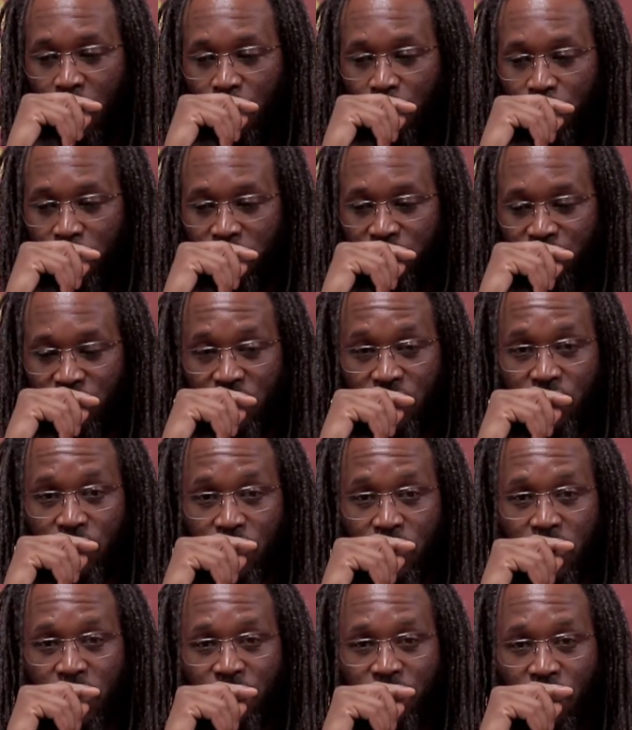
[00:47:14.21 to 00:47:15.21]
but she's
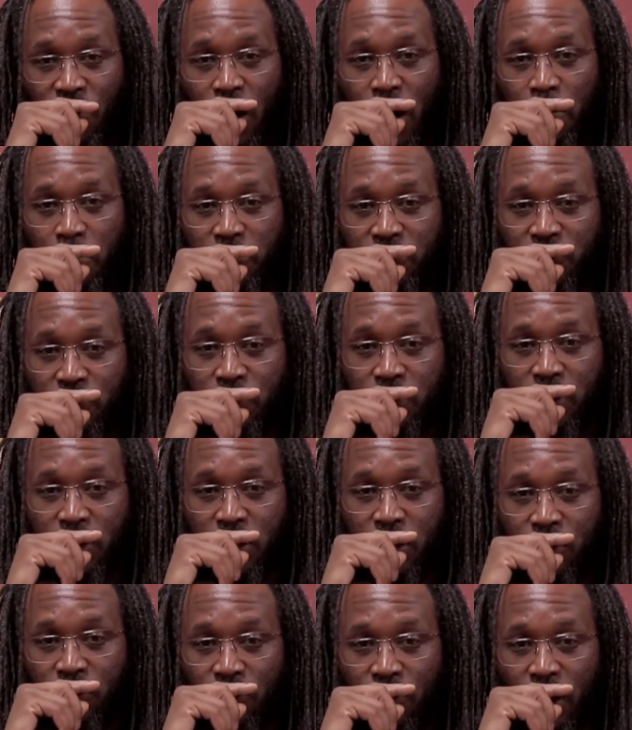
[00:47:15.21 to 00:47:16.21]
looking for
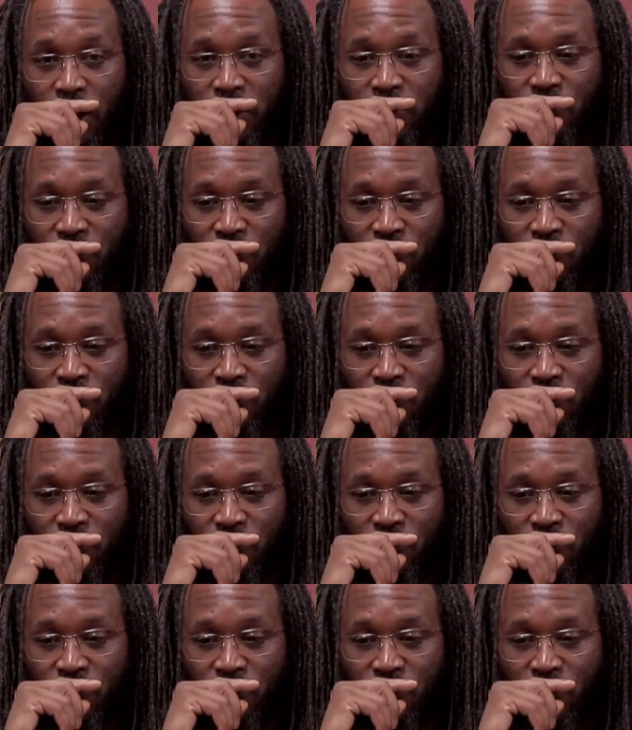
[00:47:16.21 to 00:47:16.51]
opportunity, right?